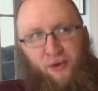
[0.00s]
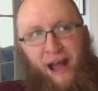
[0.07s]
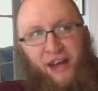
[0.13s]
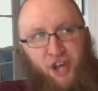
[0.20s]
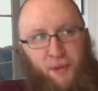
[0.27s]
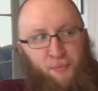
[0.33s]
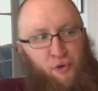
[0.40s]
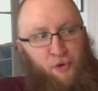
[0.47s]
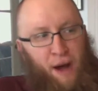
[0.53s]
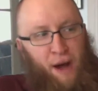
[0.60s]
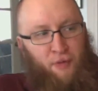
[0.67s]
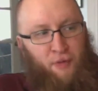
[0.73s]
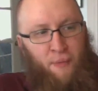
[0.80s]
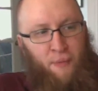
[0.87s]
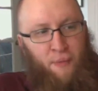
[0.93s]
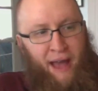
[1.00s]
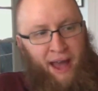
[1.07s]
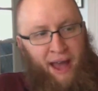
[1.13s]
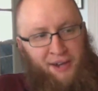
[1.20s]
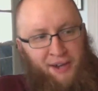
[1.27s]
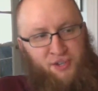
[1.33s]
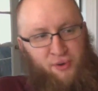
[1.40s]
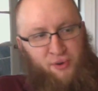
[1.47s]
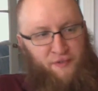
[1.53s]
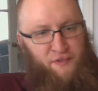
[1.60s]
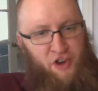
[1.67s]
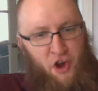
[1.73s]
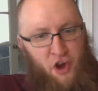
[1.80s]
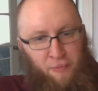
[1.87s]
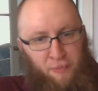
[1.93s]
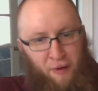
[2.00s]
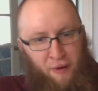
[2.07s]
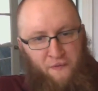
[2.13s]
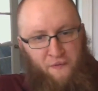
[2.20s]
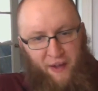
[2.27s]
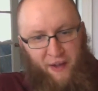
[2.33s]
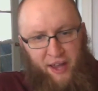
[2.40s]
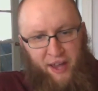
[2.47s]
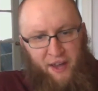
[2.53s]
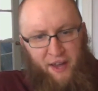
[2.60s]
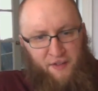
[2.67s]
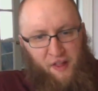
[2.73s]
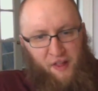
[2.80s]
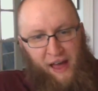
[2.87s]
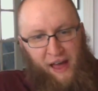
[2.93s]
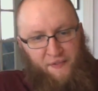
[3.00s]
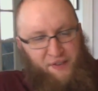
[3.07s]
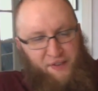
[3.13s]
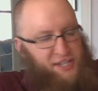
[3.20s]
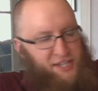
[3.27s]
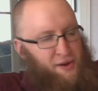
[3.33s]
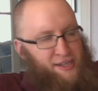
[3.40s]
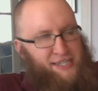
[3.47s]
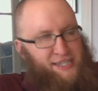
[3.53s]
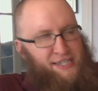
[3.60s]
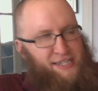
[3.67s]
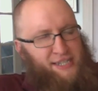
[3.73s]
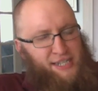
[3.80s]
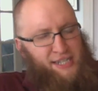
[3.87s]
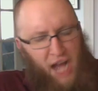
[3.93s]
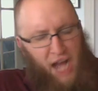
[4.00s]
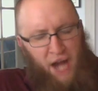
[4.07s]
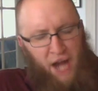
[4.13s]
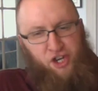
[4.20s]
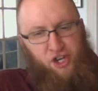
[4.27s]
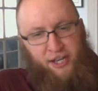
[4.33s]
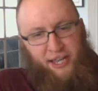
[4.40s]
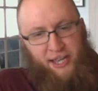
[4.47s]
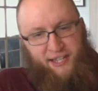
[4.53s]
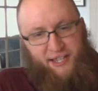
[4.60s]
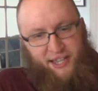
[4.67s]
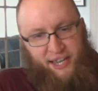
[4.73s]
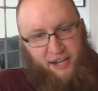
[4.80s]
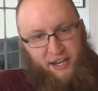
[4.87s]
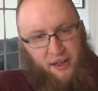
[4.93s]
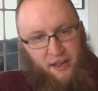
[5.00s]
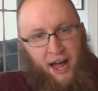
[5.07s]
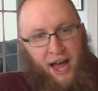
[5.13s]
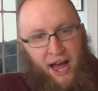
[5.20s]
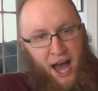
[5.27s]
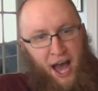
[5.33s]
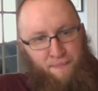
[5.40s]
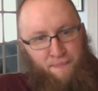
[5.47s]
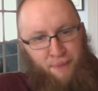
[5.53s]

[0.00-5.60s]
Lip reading: the left is our astonishing skill at building a circular firing squad.